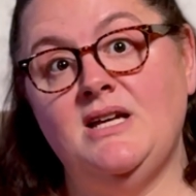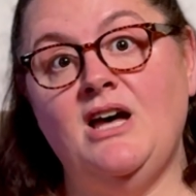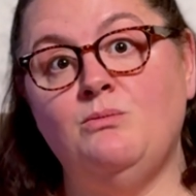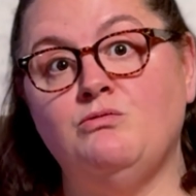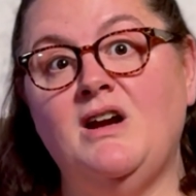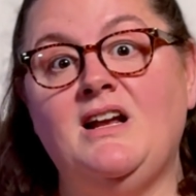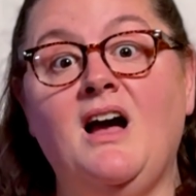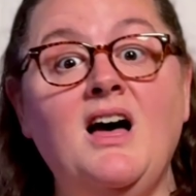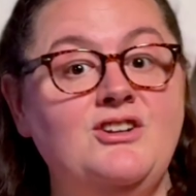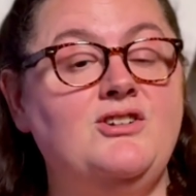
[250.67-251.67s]
to help write a
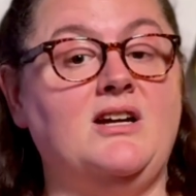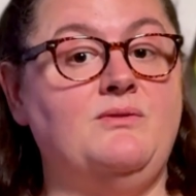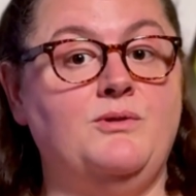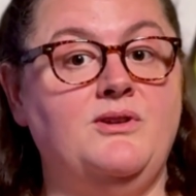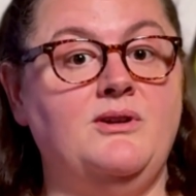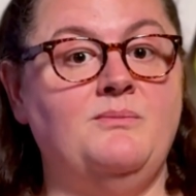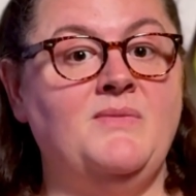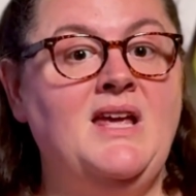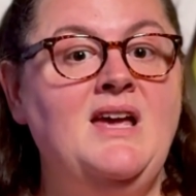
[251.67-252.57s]
contract for them.